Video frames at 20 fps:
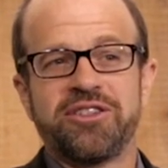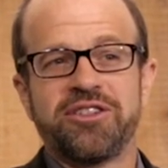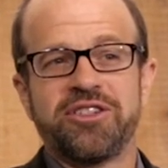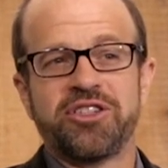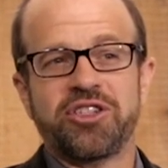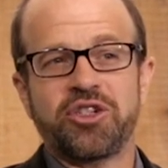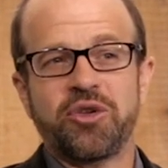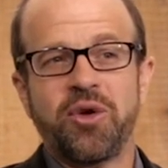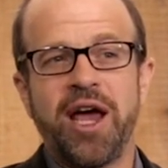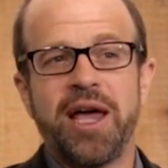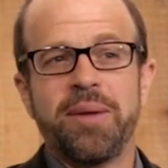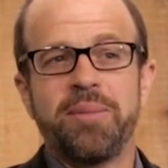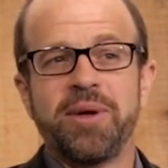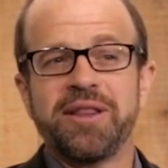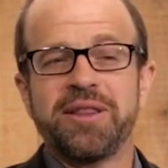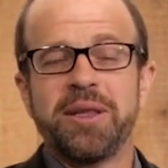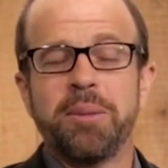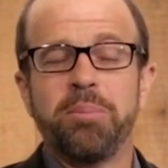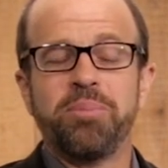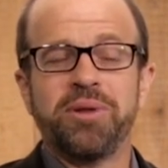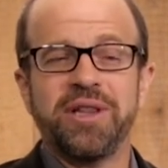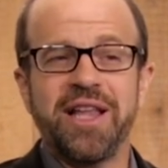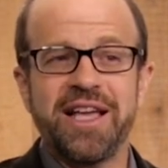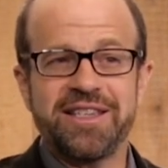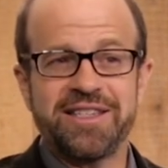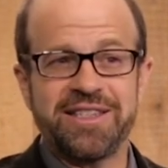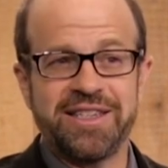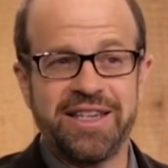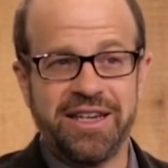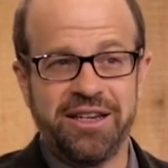describing the
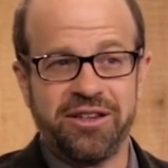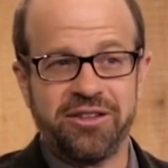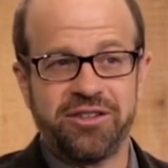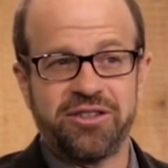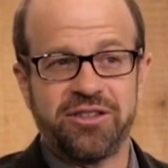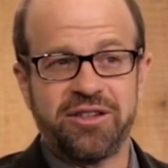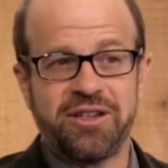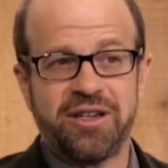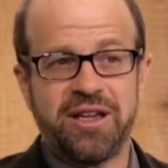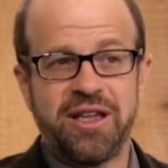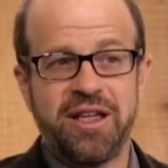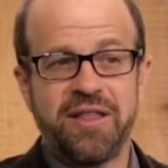blessings